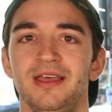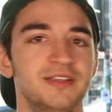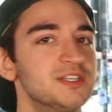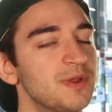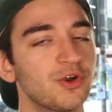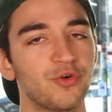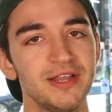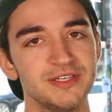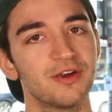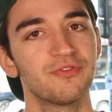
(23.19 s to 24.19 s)
This has been a
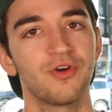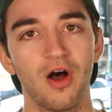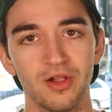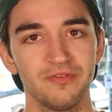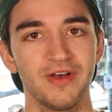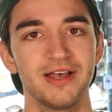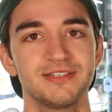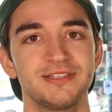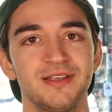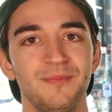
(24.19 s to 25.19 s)
crazy year for all of
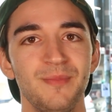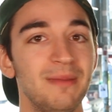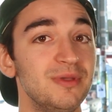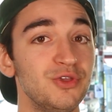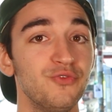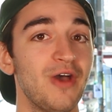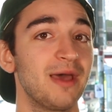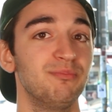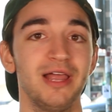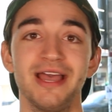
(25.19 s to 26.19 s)
us. Maybe you've
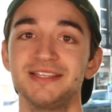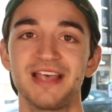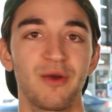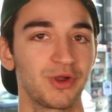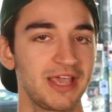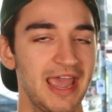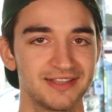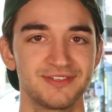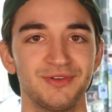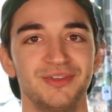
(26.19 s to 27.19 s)
had plans that were
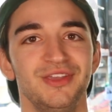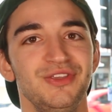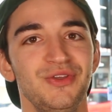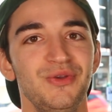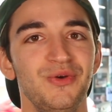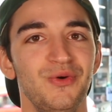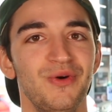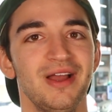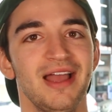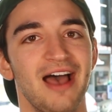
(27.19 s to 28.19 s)
canceled.
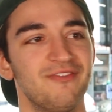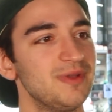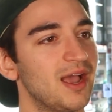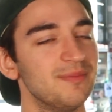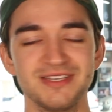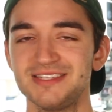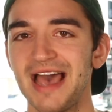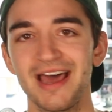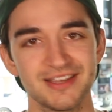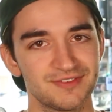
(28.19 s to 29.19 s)
You have become
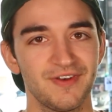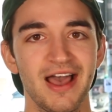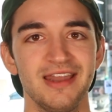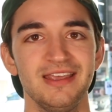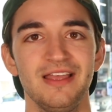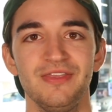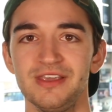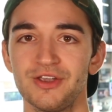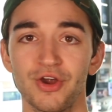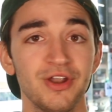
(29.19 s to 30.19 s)
dissatisfied in
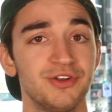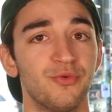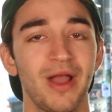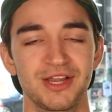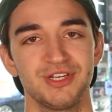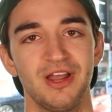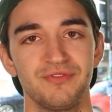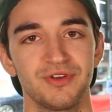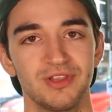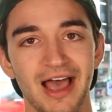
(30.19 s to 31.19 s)
the current direction
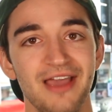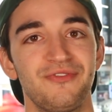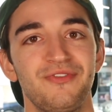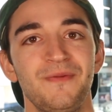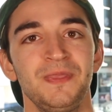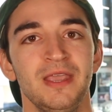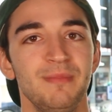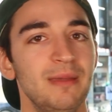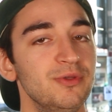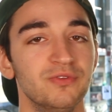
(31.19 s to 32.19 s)
of your life.
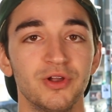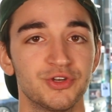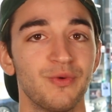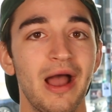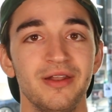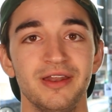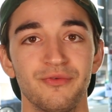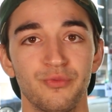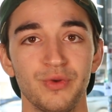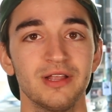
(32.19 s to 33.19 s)
Maybe you've looked around and
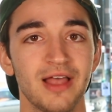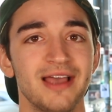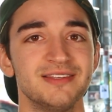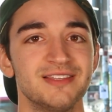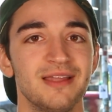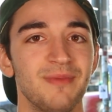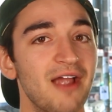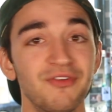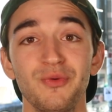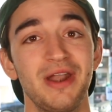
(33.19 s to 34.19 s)
have realized that
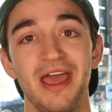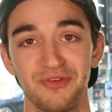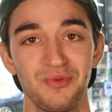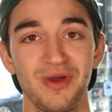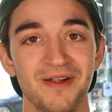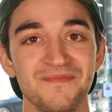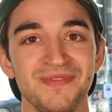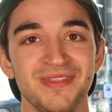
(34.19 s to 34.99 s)
everyone everywhere